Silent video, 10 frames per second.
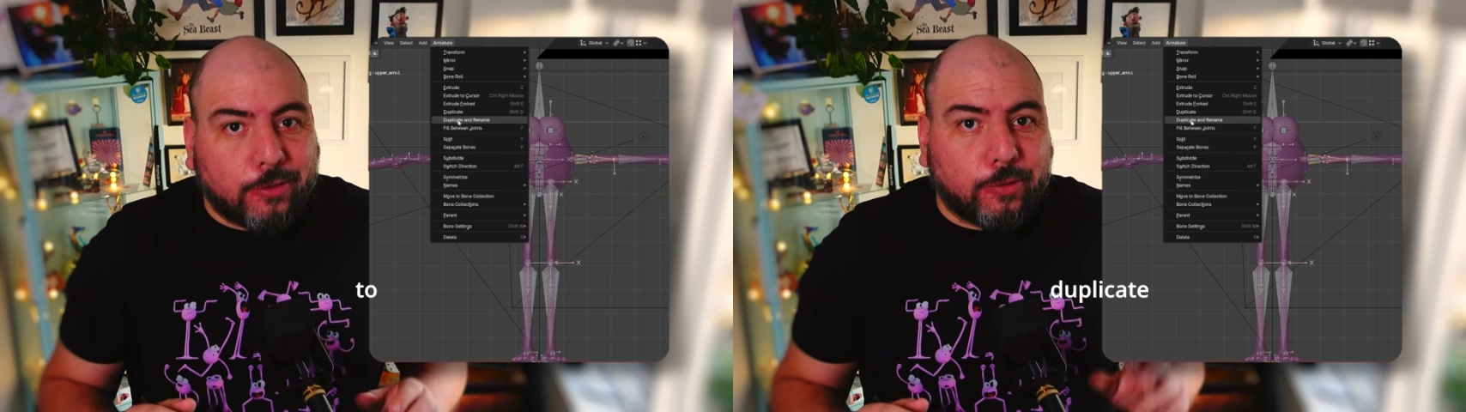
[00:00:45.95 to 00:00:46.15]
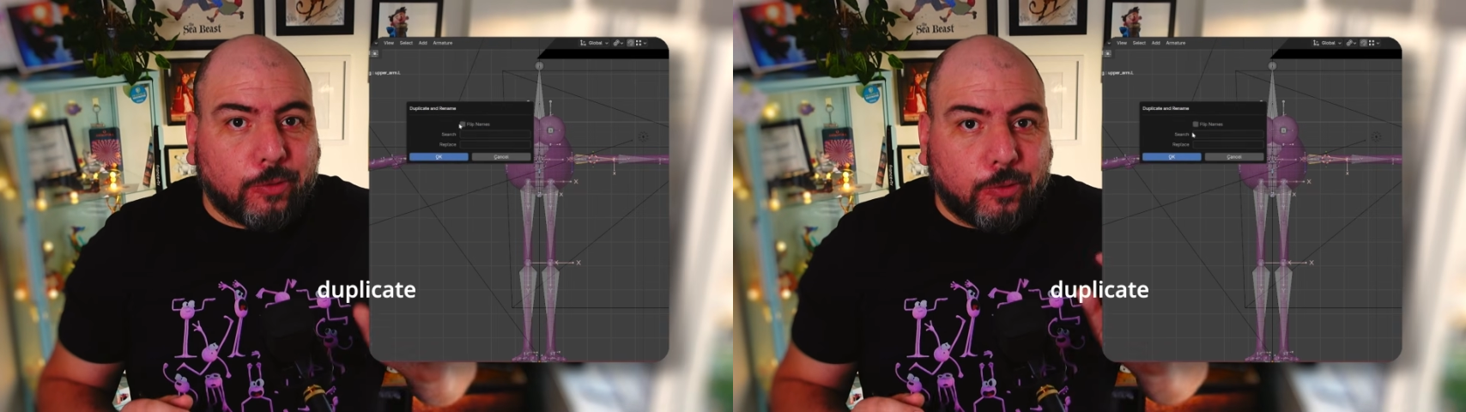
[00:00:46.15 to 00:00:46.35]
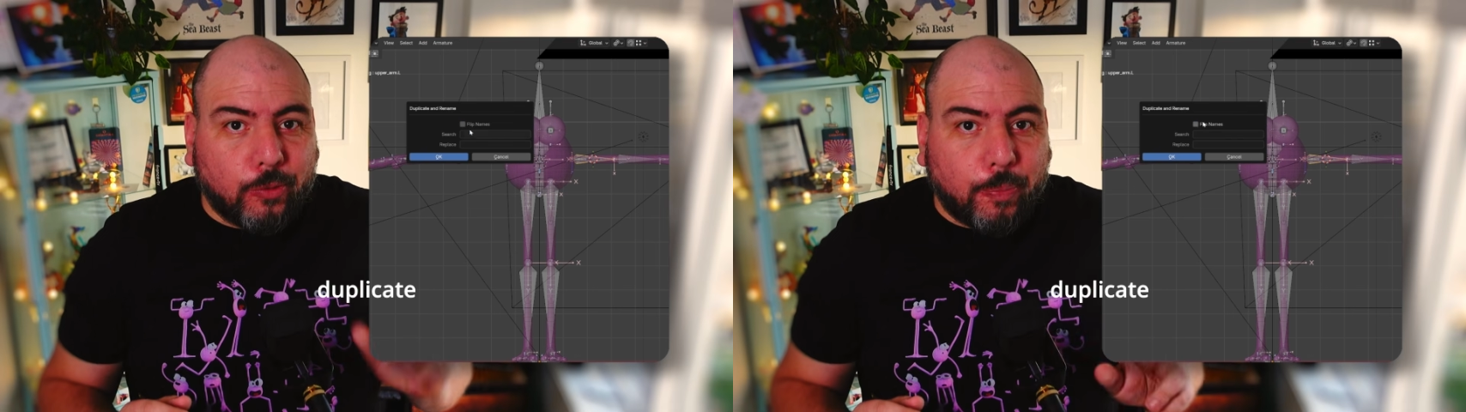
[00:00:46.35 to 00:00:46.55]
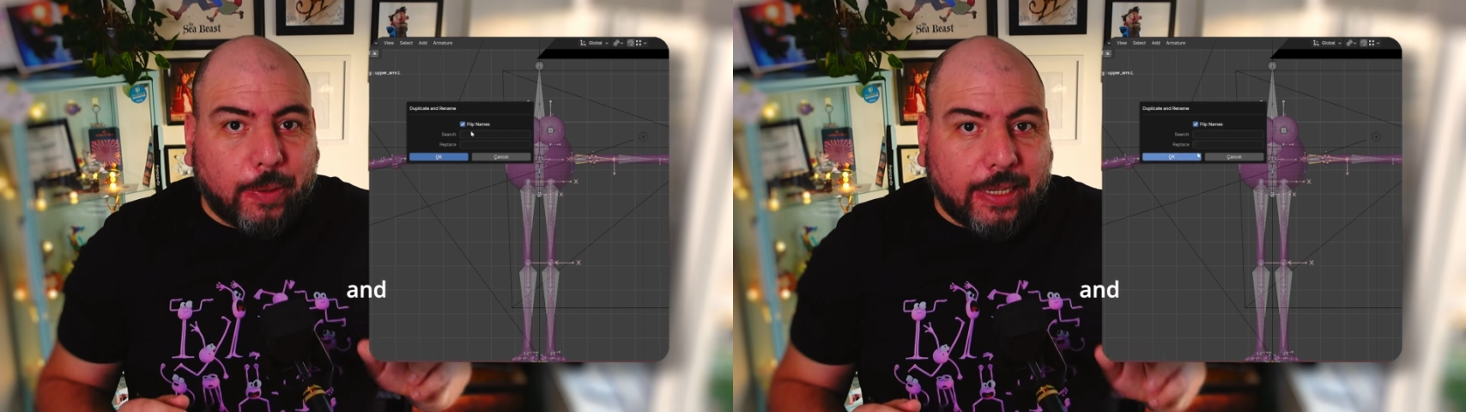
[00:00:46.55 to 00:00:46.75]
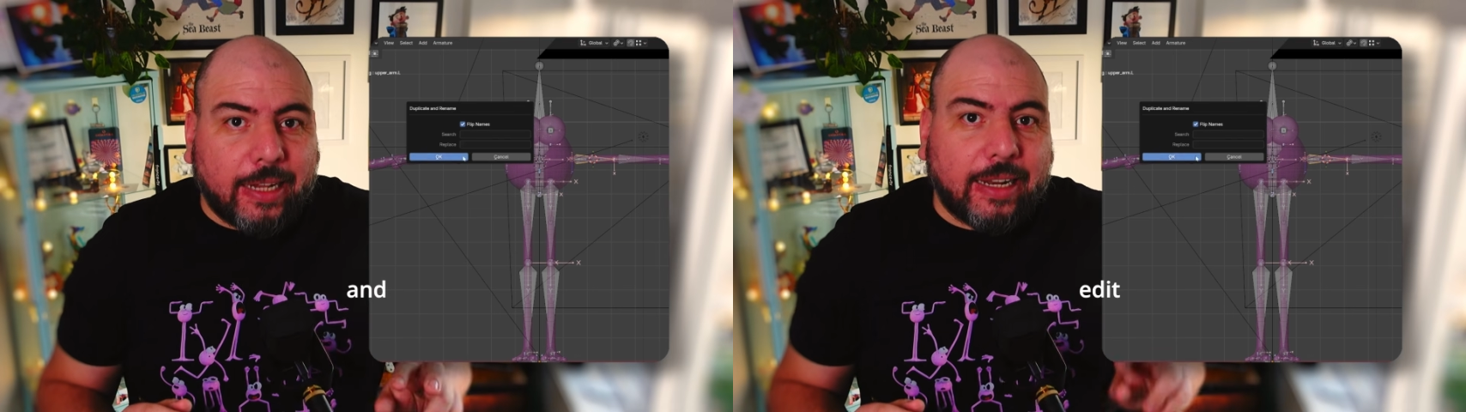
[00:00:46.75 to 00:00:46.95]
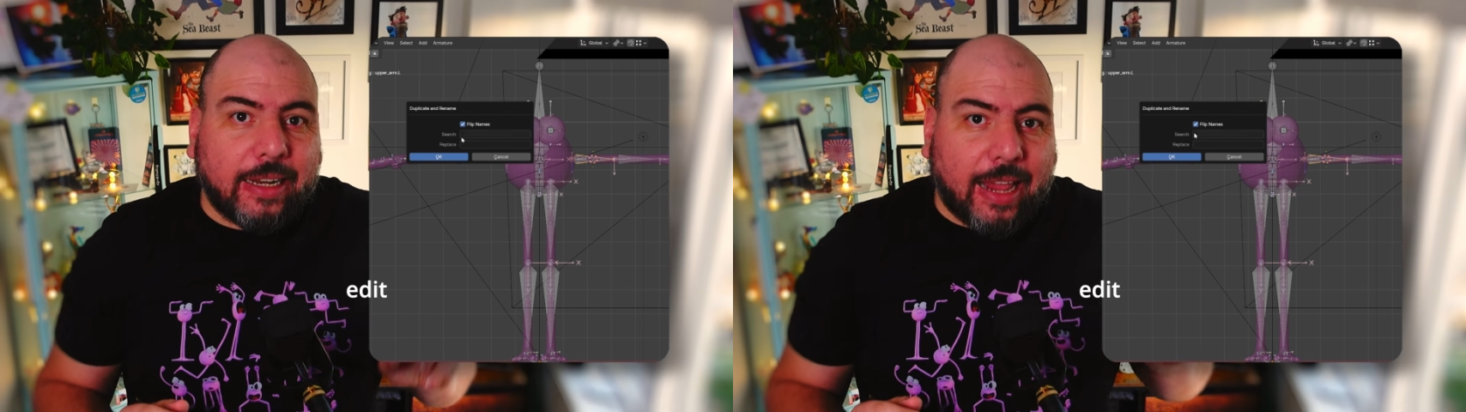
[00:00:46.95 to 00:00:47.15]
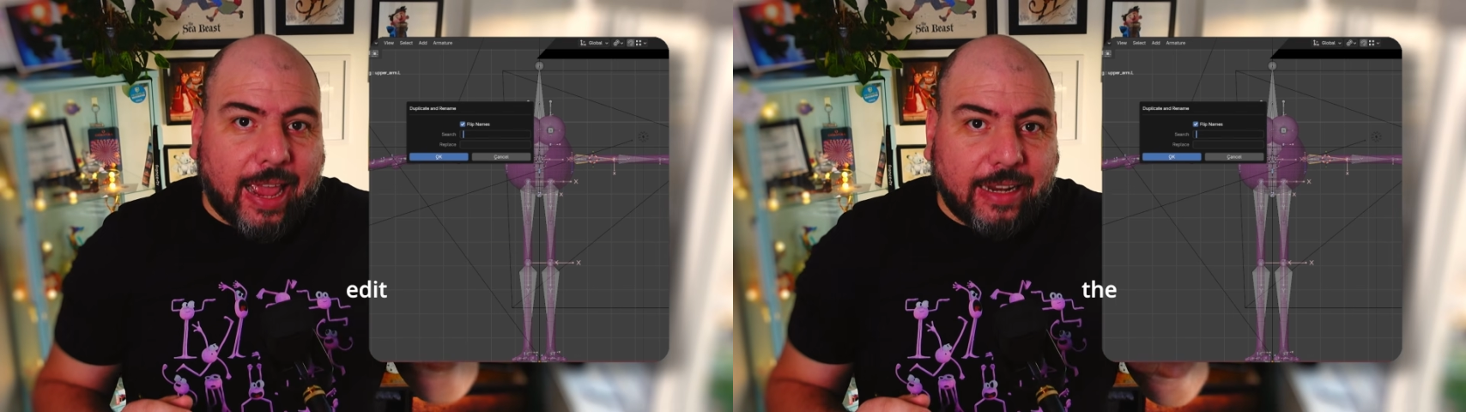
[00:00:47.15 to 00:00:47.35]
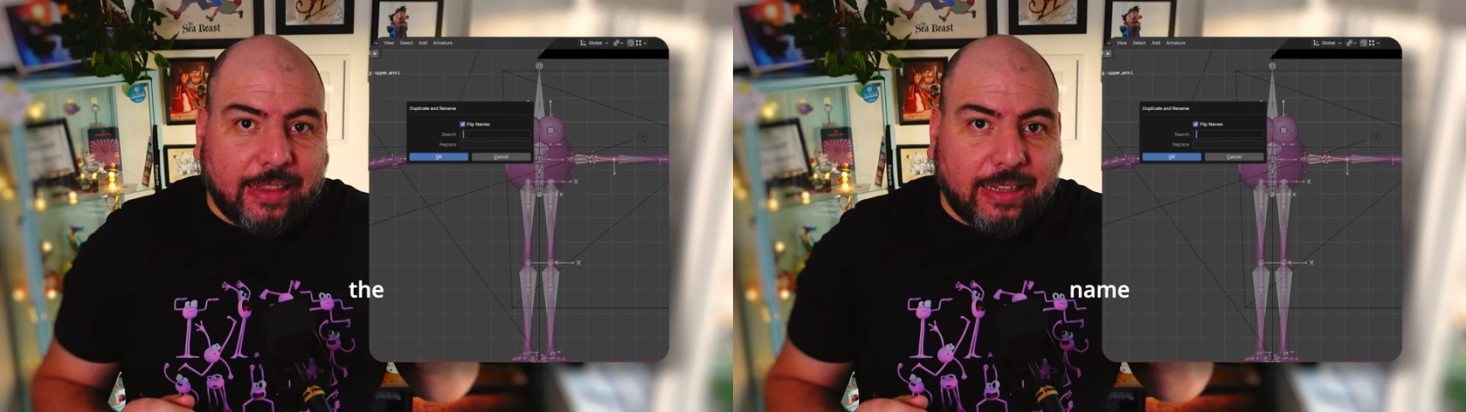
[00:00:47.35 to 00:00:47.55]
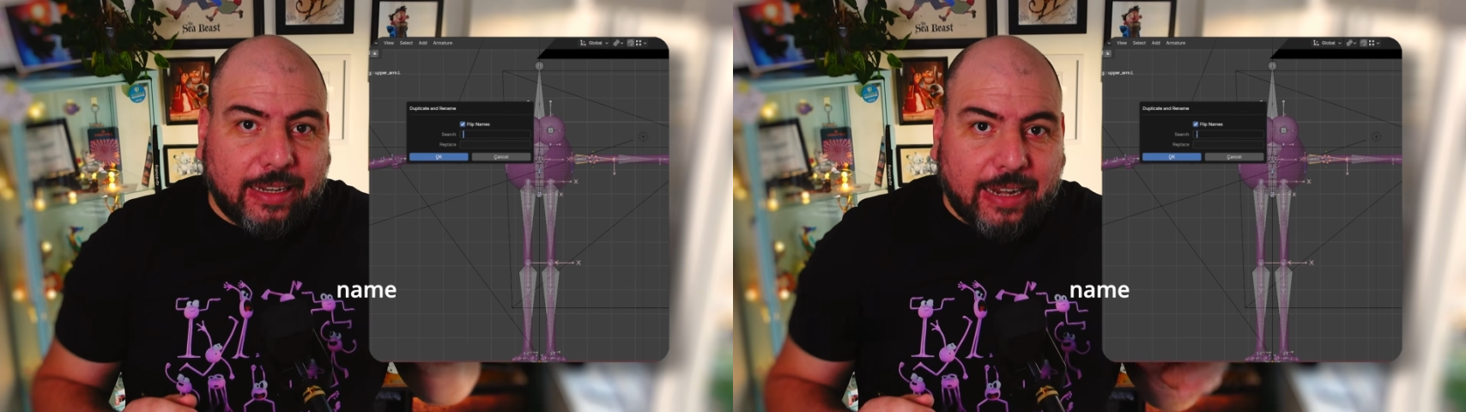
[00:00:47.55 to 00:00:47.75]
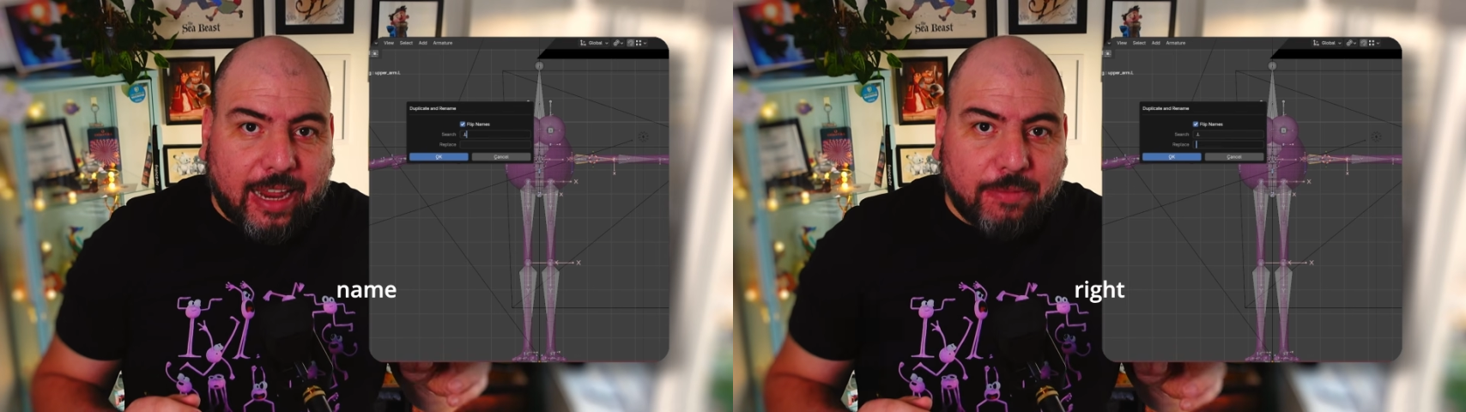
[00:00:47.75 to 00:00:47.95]
duplicate and edit the
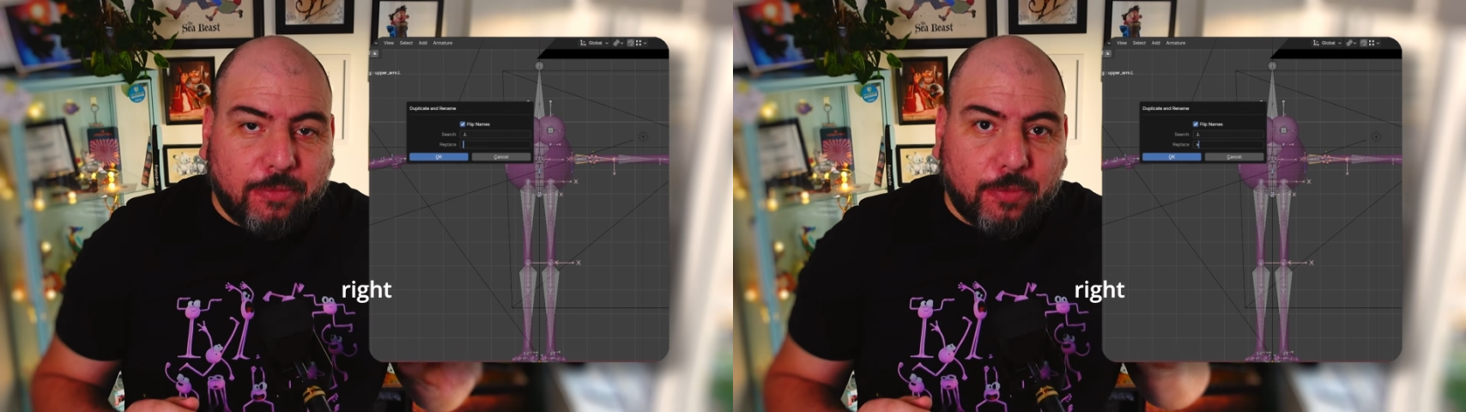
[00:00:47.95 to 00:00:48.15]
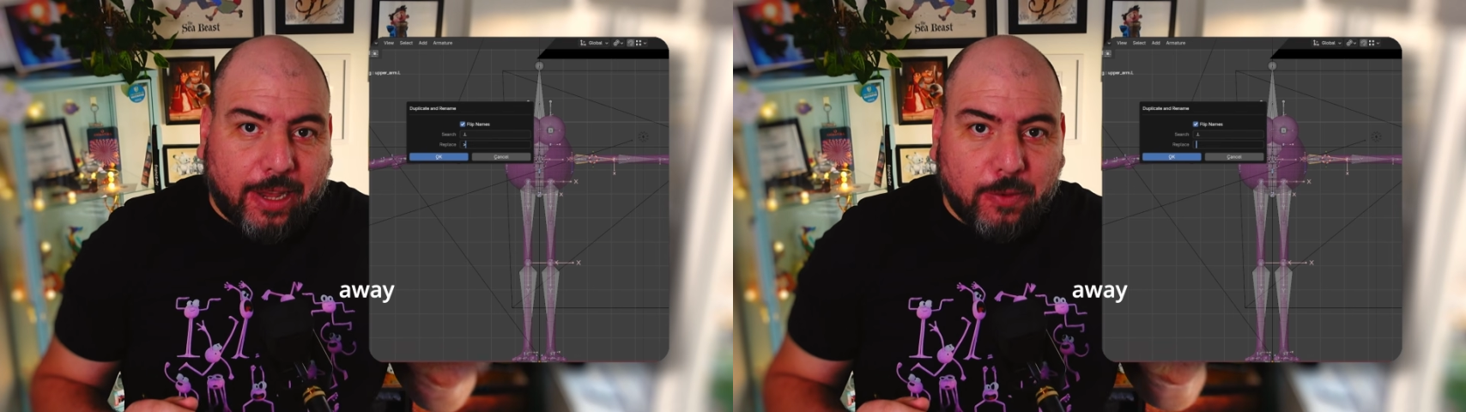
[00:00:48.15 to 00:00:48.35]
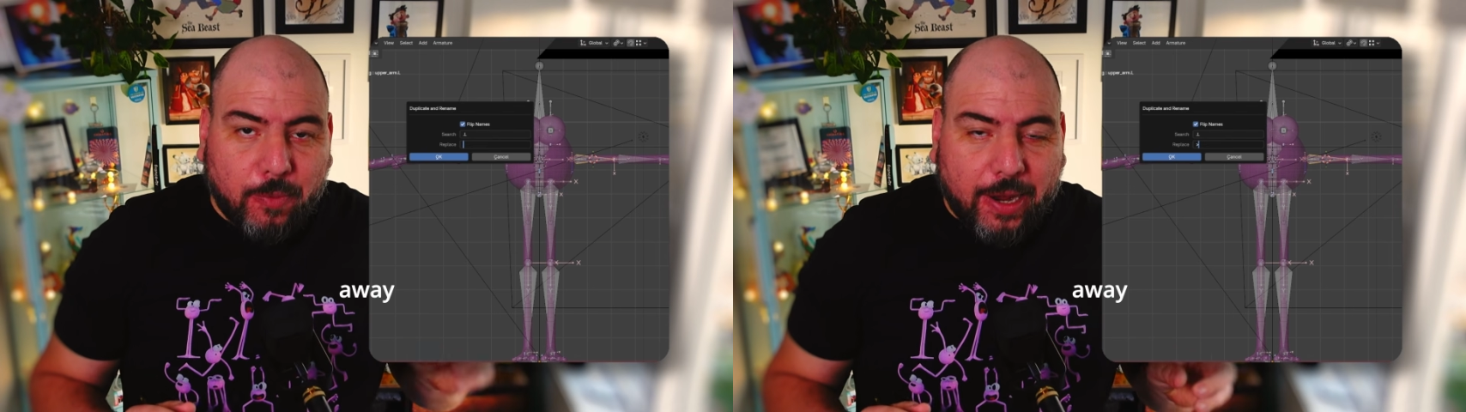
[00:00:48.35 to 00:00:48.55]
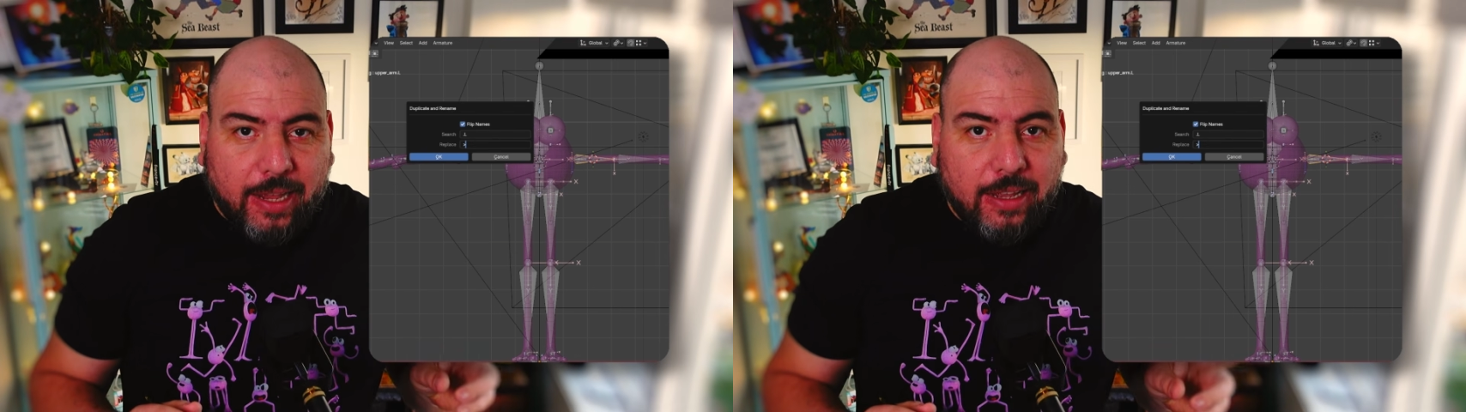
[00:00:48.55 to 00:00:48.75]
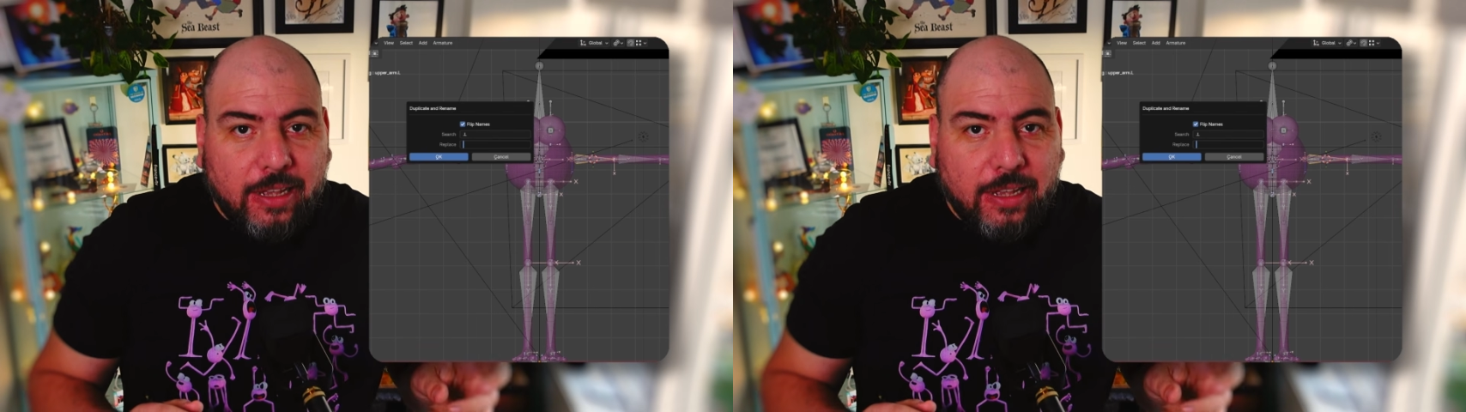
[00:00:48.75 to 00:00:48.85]
name right away,